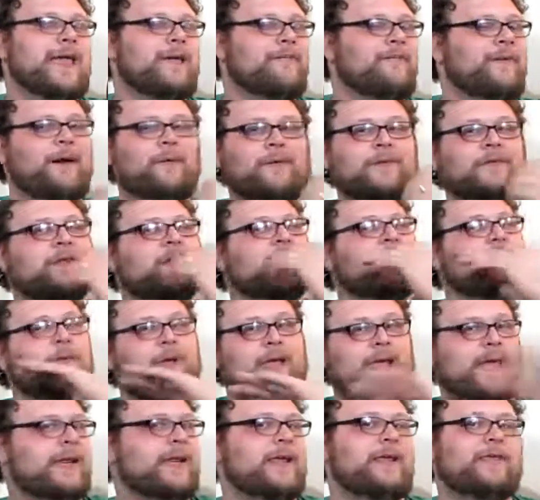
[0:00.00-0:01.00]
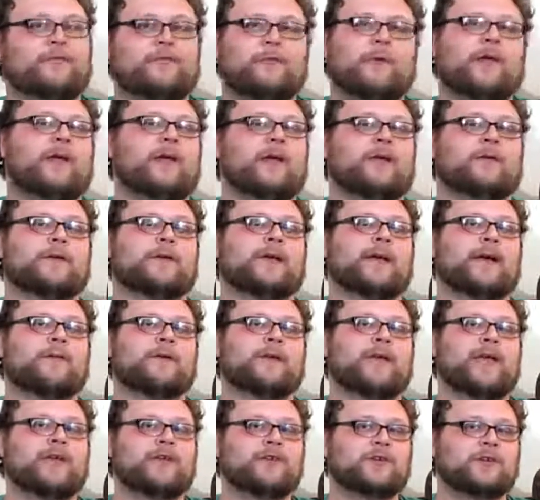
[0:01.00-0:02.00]
if I was going to do any 3-color
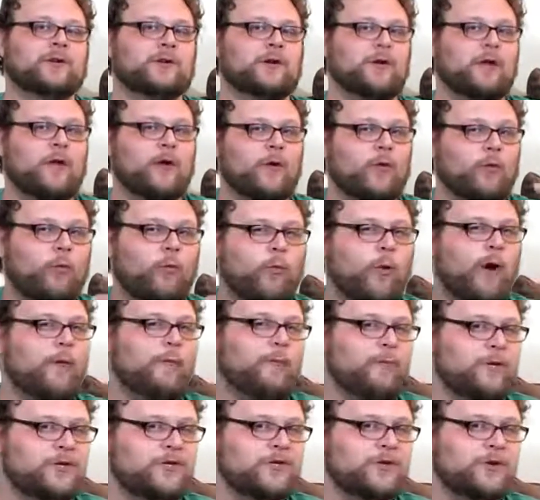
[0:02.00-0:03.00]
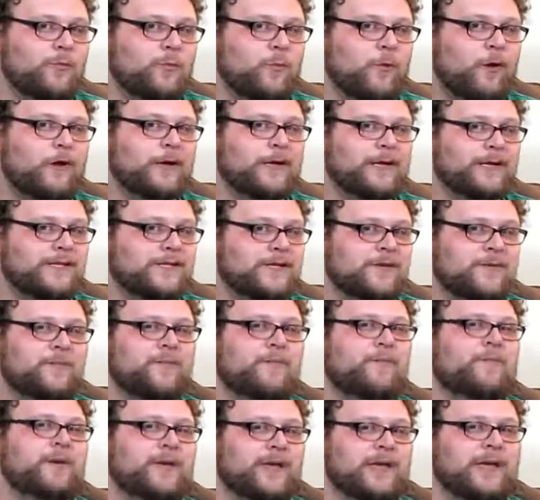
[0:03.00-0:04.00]
combination, what would you want it to
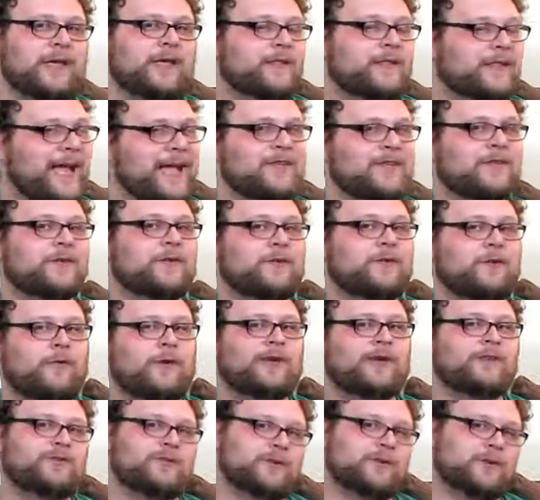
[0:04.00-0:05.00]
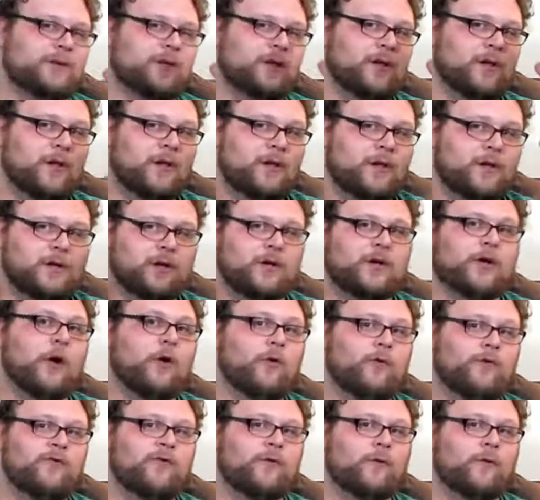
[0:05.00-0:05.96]
be? That's your question. Go